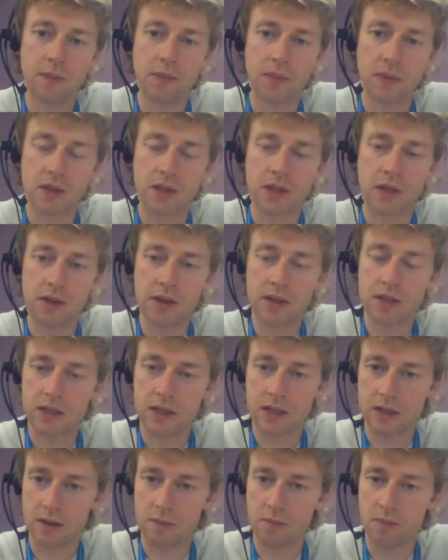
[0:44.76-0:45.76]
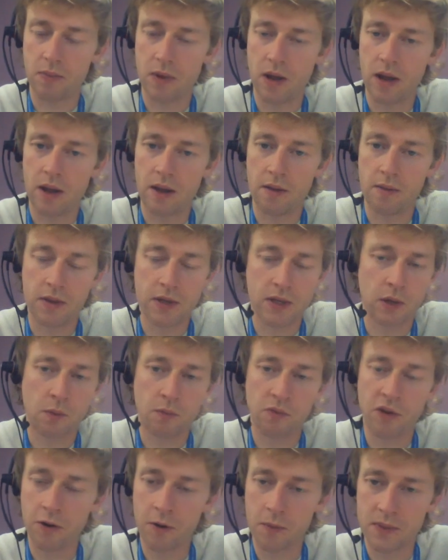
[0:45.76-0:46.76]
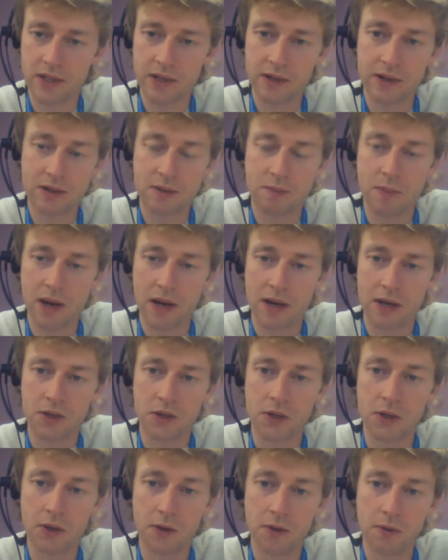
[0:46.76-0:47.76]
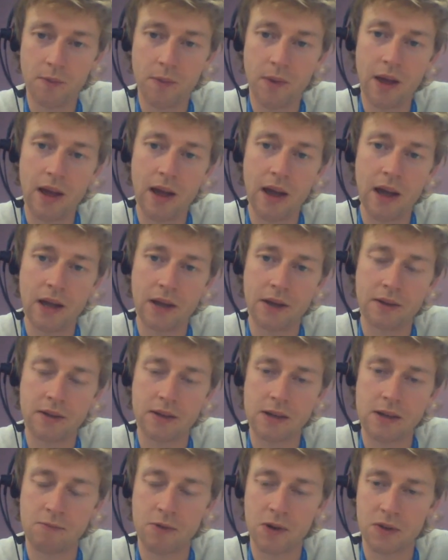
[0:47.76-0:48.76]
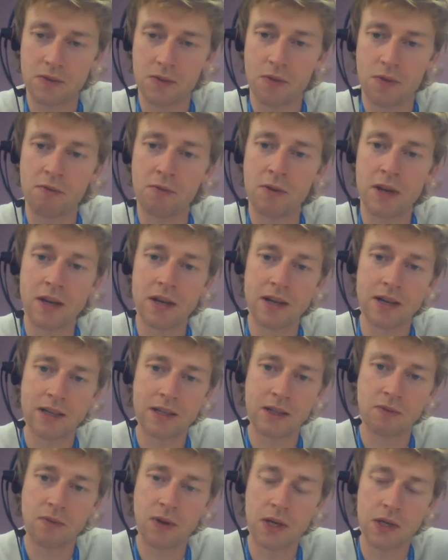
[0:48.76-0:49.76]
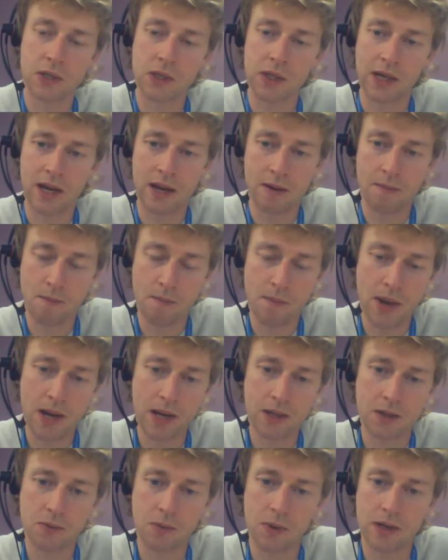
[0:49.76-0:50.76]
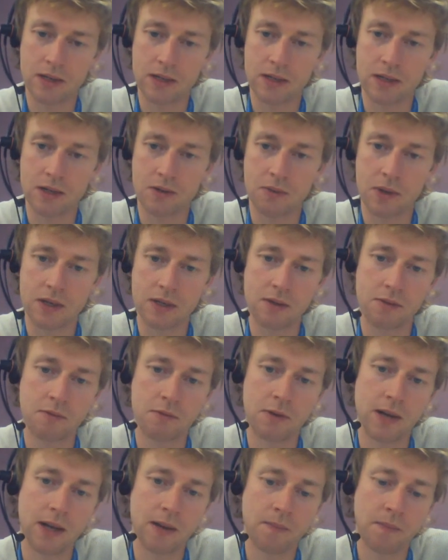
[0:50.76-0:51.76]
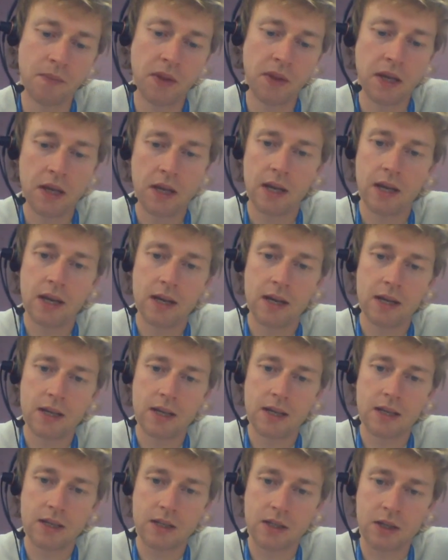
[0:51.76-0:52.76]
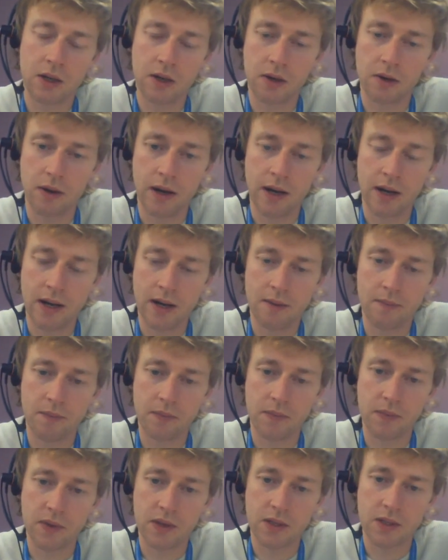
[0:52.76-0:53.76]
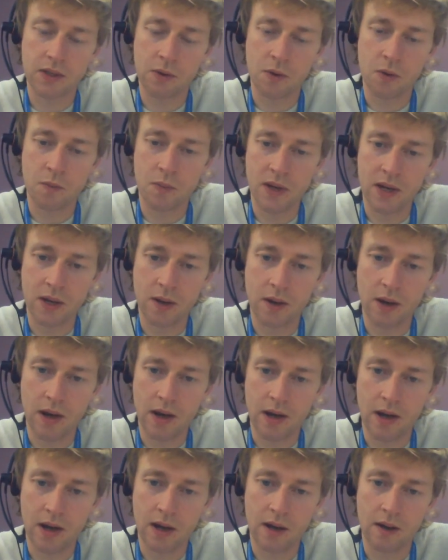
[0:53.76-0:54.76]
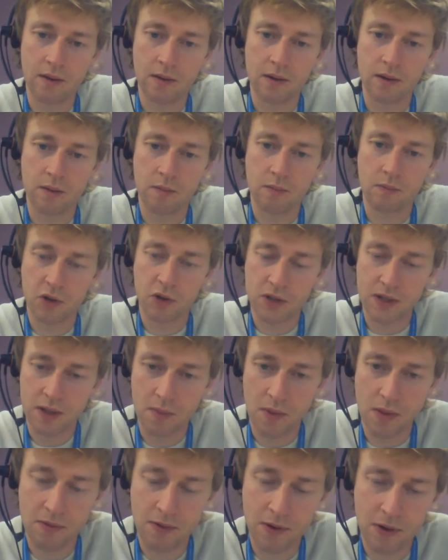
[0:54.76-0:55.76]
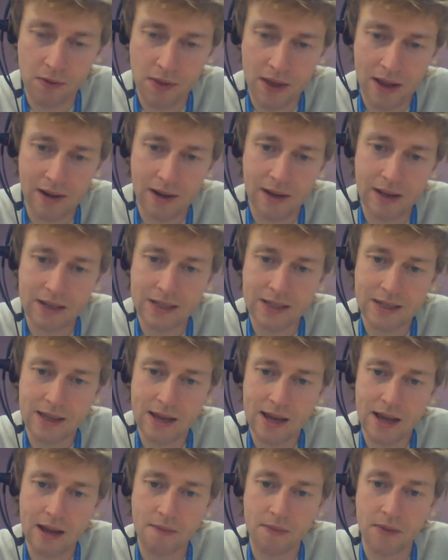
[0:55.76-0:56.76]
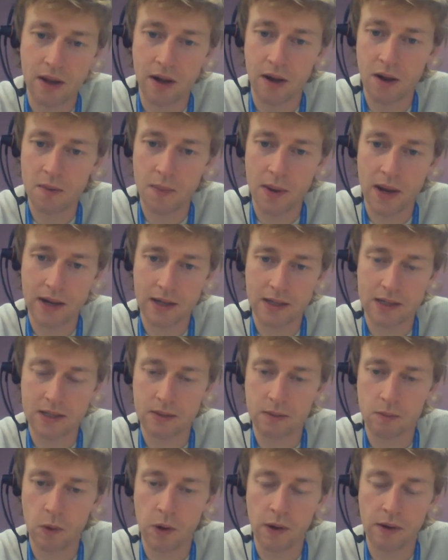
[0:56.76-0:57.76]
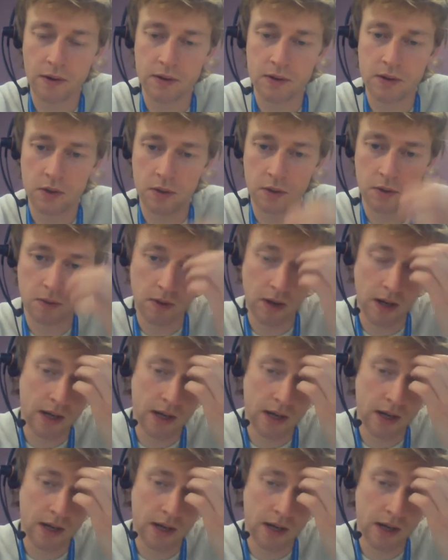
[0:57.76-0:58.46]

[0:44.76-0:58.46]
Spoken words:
So this whole programme started back in June, and it runs for 3 years, finishing in May 2023. So it'll be project number 3 on that list there, the IPACS one to